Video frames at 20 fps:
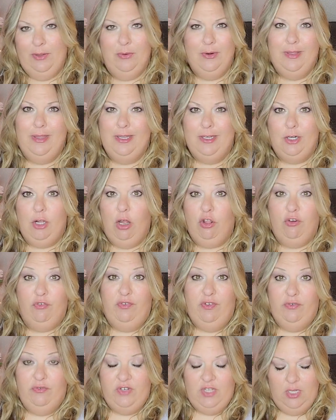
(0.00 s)
They were like
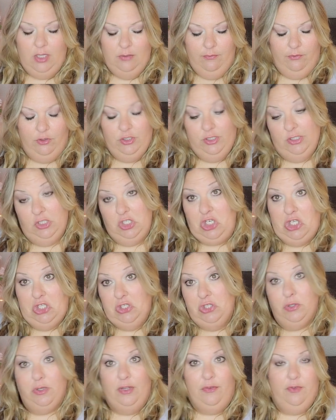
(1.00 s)
$1.50 versus
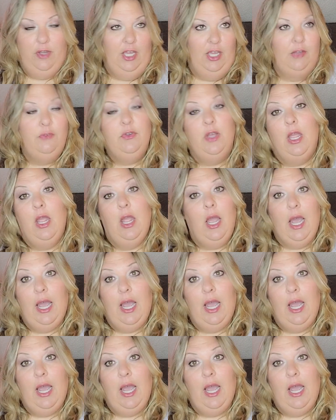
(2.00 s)
$1.25.